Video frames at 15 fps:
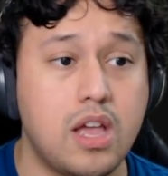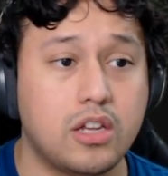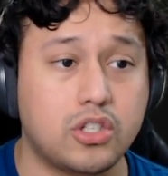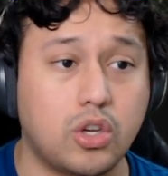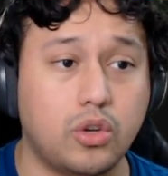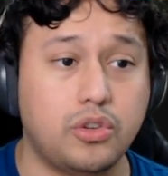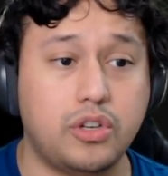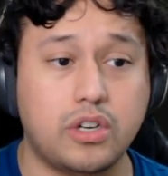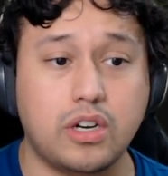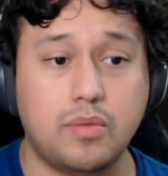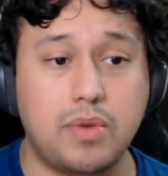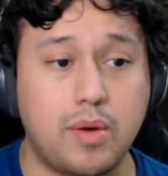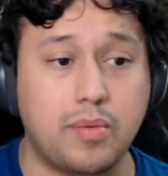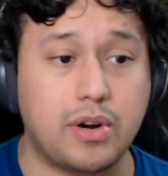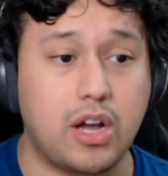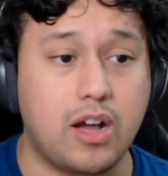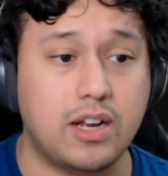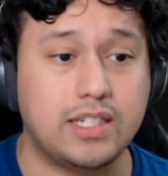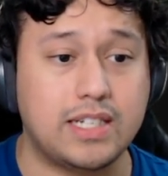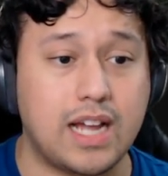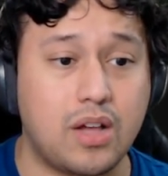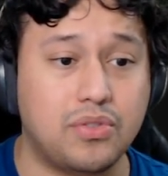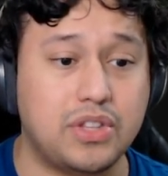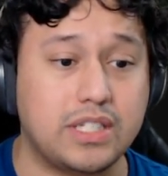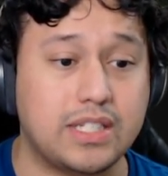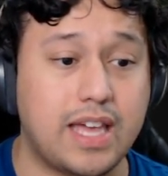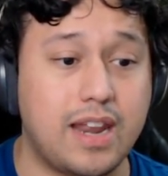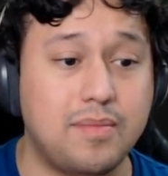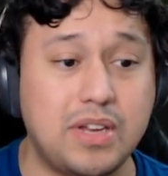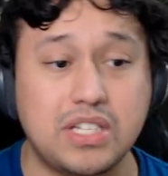So you're going to be able to hunt down these
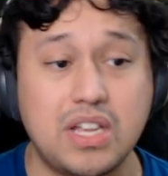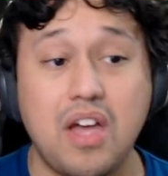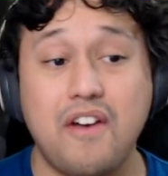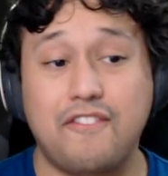enemies.